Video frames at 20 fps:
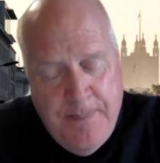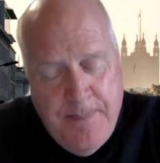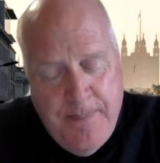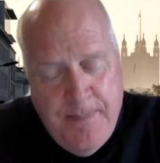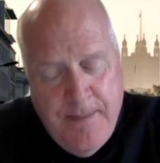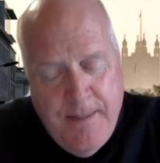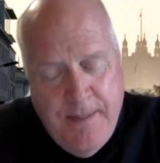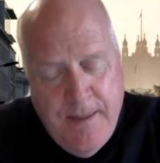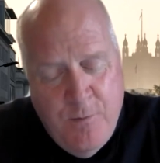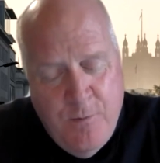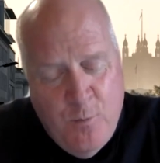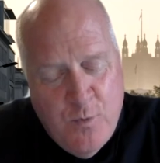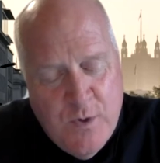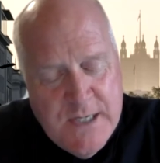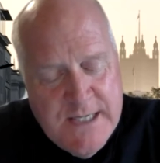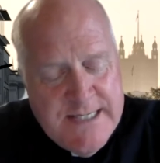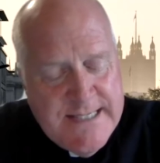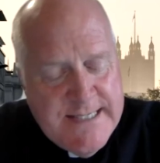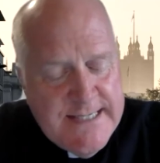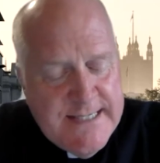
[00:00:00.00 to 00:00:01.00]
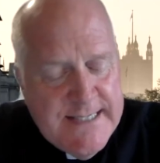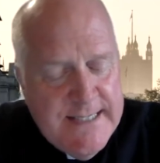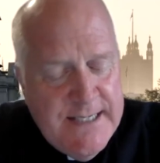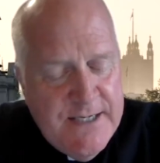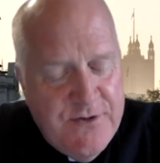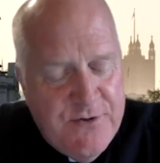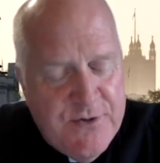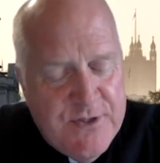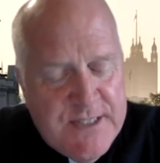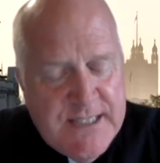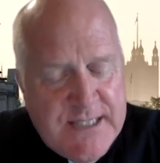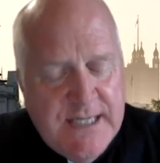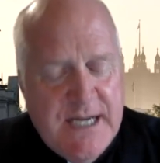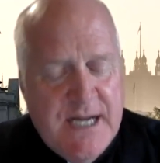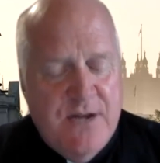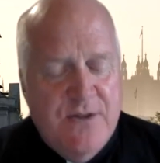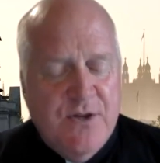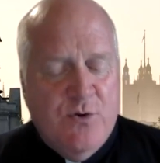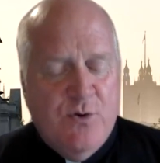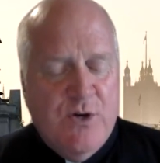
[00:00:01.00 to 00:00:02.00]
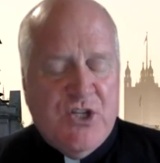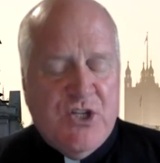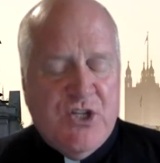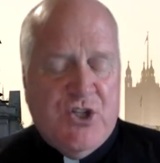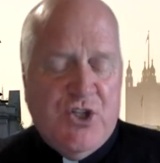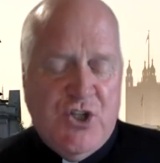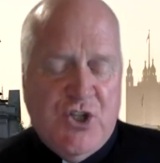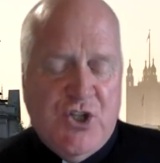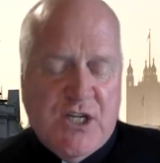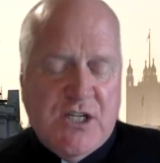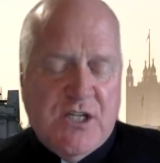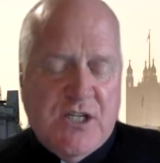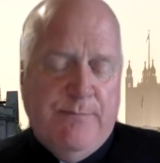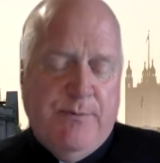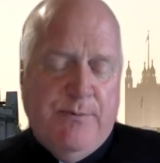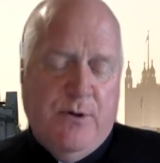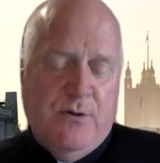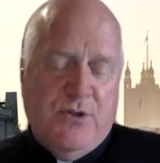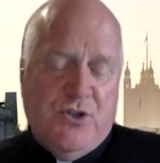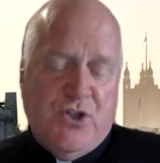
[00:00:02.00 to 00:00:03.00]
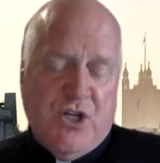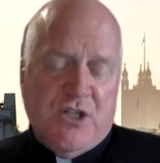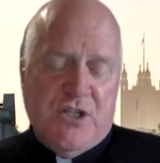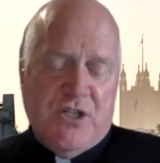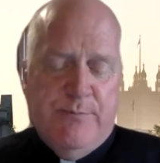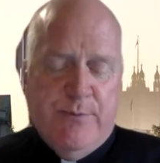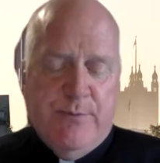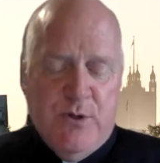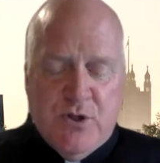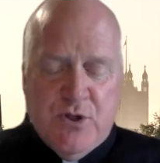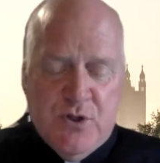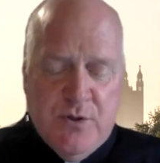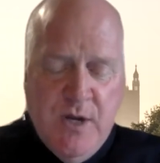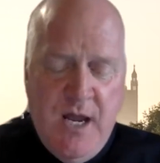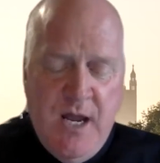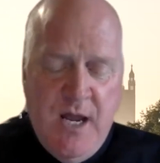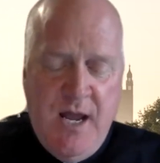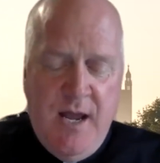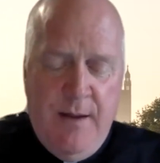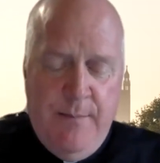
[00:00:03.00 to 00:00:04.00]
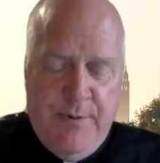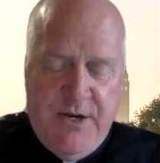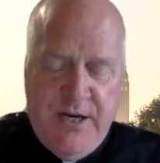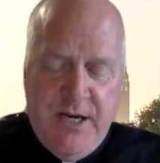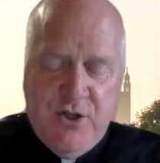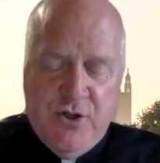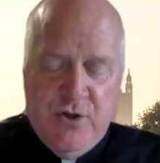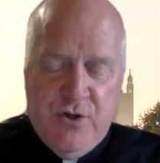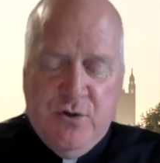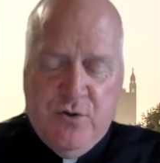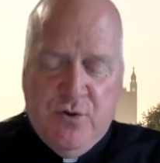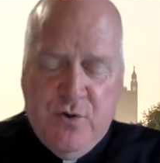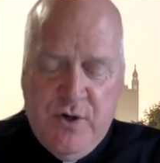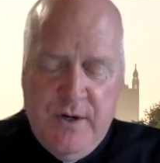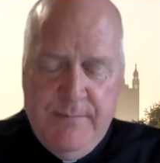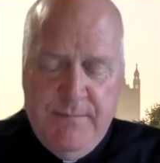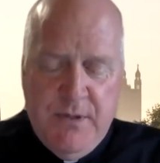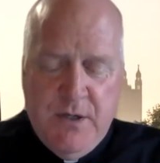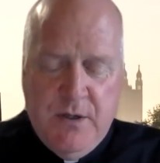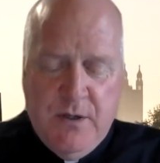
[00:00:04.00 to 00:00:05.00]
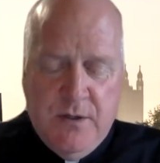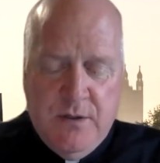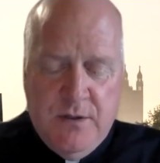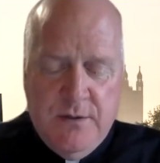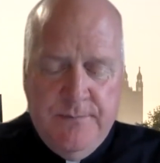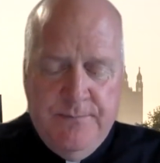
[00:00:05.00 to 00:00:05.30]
It was interesting how the question juxtaposed potential criminal